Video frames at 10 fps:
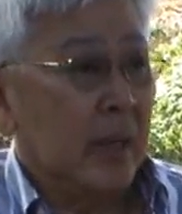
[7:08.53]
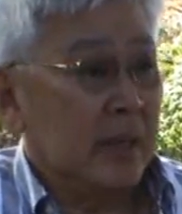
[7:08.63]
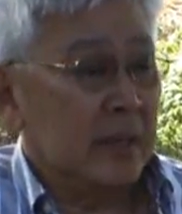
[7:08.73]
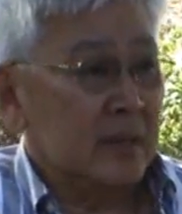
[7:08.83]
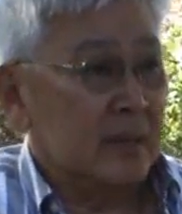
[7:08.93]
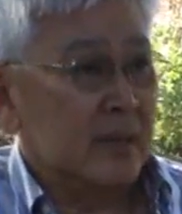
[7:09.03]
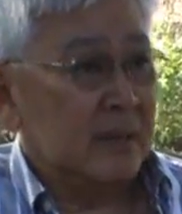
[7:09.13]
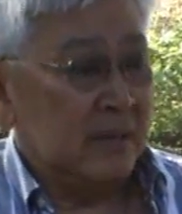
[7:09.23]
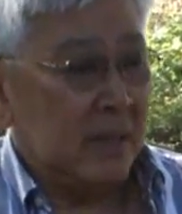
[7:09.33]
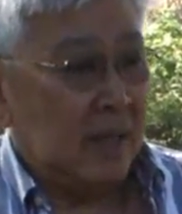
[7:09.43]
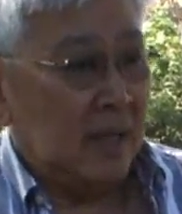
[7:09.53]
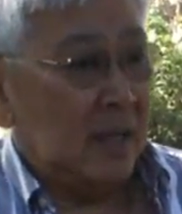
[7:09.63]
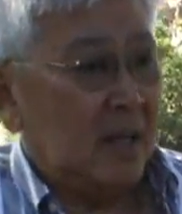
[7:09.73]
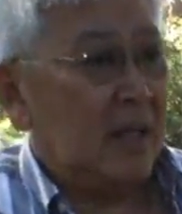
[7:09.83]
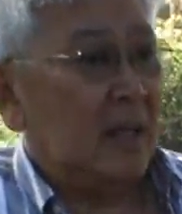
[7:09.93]
But the
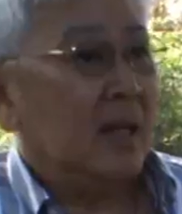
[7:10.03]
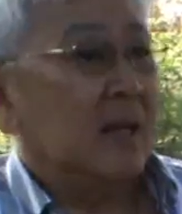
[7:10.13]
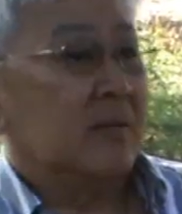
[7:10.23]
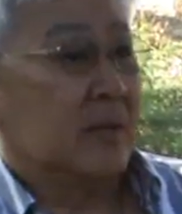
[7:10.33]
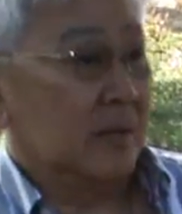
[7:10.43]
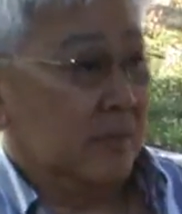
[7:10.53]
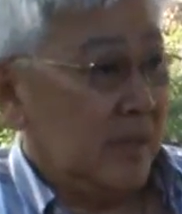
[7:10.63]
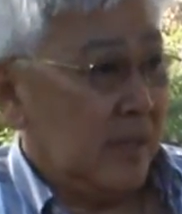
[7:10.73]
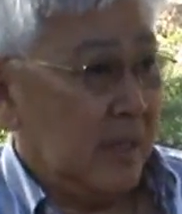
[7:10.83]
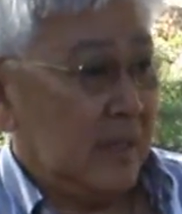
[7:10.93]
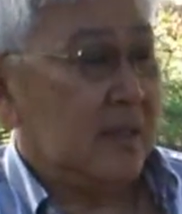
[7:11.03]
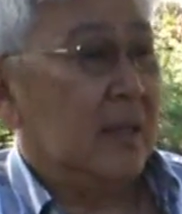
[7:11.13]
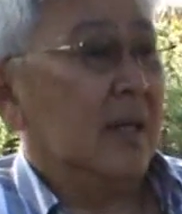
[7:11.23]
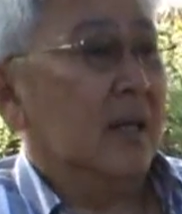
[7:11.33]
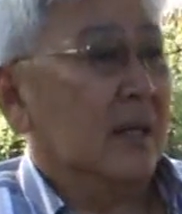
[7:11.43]
Syrah for the red,
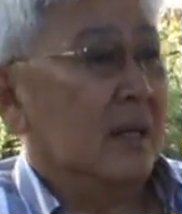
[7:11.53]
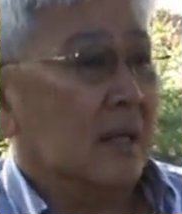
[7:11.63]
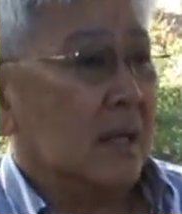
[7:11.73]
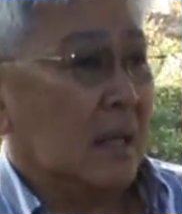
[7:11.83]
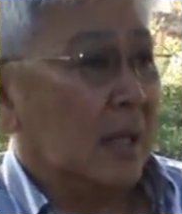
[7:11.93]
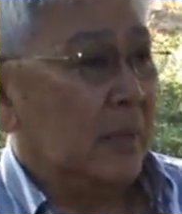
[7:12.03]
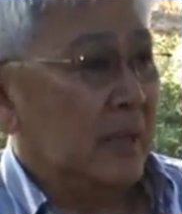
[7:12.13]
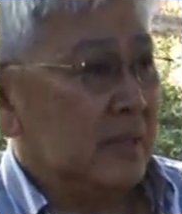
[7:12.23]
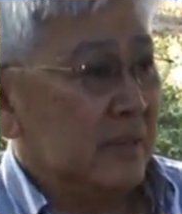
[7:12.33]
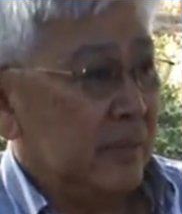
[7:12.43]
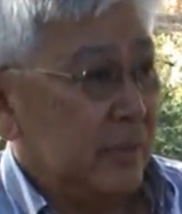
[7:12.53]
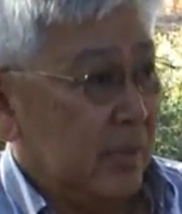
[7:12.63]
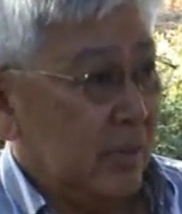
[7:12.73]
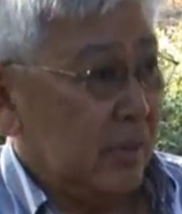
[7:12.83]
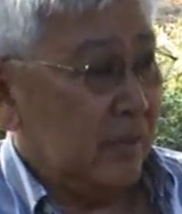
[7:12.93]
Cabernet
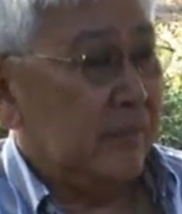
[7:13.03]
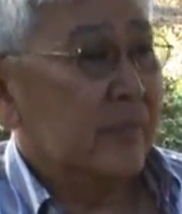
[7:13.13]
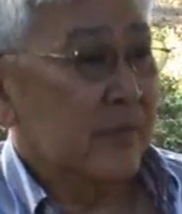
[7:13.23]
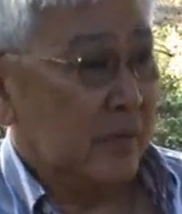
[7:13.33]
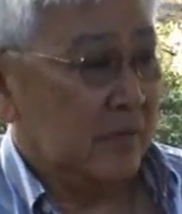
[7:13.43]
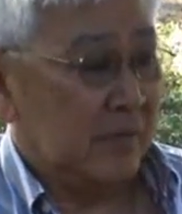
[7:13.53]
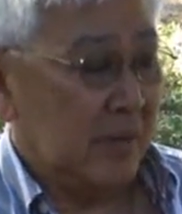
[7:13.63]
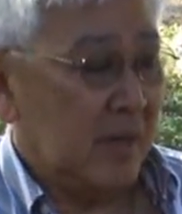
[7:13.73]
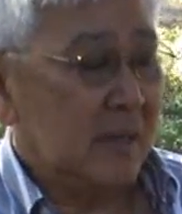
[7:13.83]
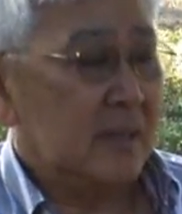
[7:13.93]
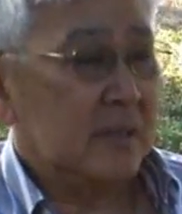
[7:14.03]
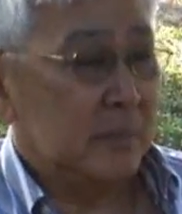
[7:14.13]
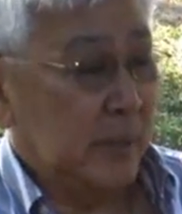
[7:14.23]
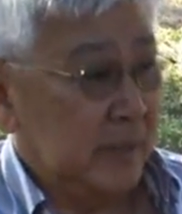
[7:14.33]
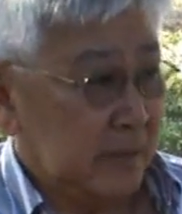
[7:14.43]
Sauvignon from France
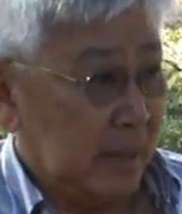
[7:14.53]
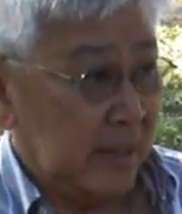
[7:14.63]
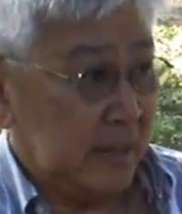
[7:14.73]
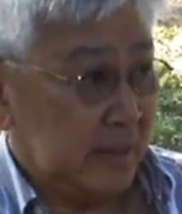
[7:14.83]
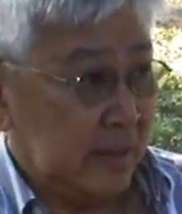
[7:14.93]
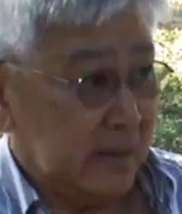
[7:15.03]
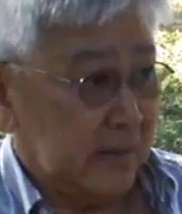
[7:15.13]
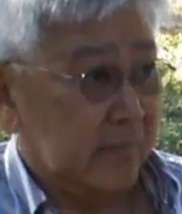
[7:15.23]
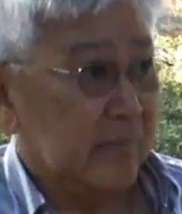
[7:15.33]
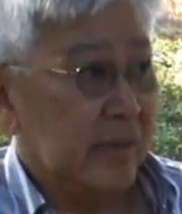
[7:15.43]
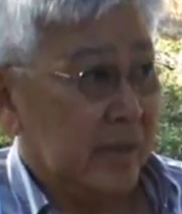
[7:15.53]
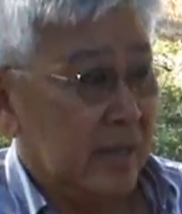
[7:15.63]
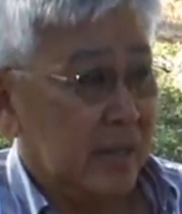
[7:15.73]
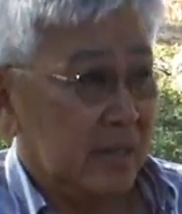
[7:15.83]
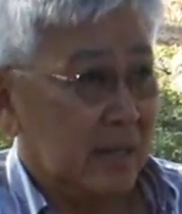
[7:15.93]
has been tested
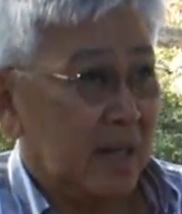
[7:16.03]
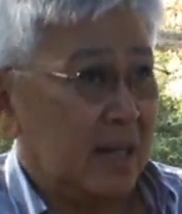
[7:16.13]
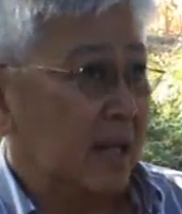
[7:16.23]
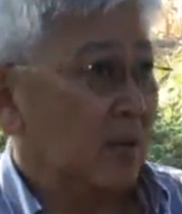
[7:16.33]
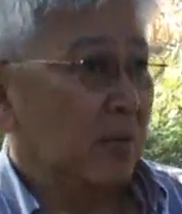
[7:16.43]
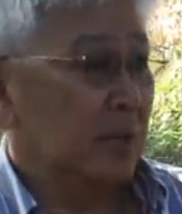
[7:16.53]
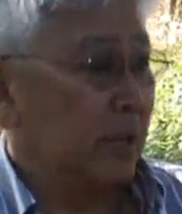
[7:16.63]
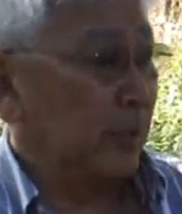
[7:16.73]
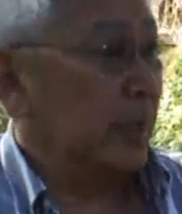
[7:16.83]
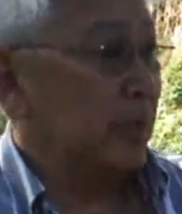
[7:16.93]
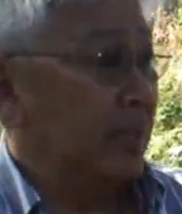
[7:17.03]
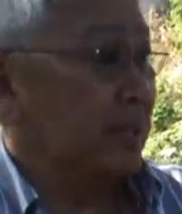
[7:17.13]
here in Thailand over 20 years